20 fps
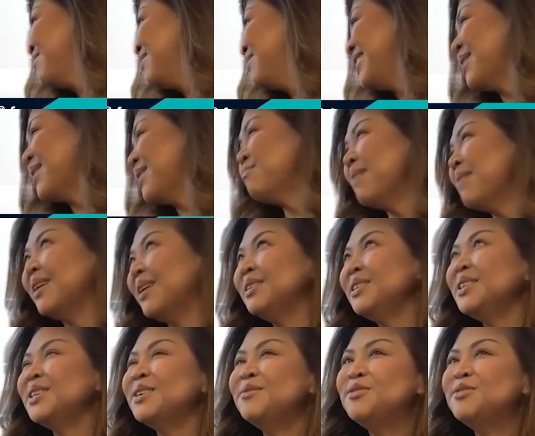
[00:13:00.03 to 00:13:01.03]
the
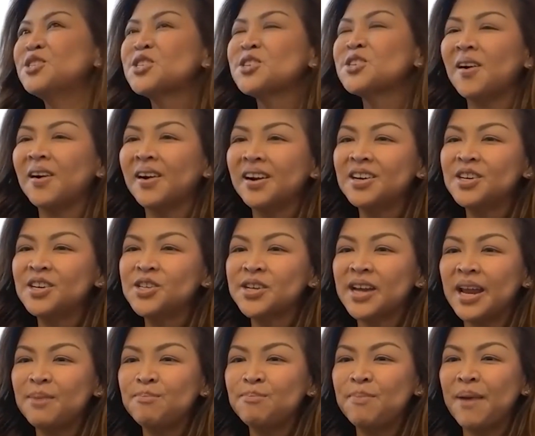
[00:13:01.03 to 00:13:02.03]
amount of charge
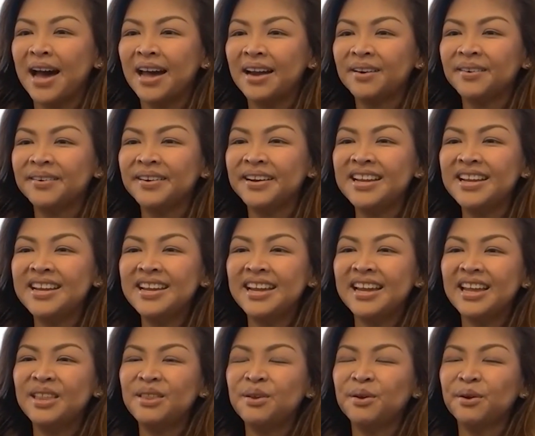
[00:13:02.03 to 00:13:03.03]
and battery
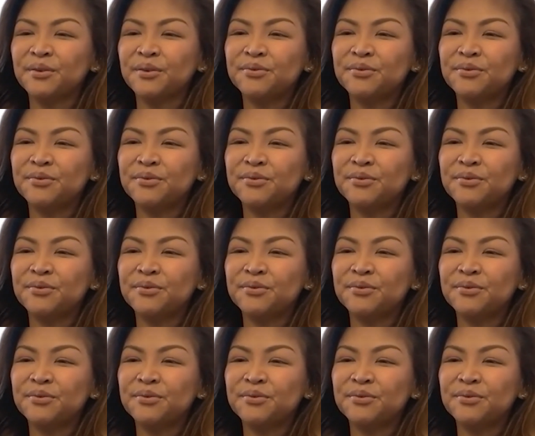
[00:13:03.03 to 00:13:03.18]
in your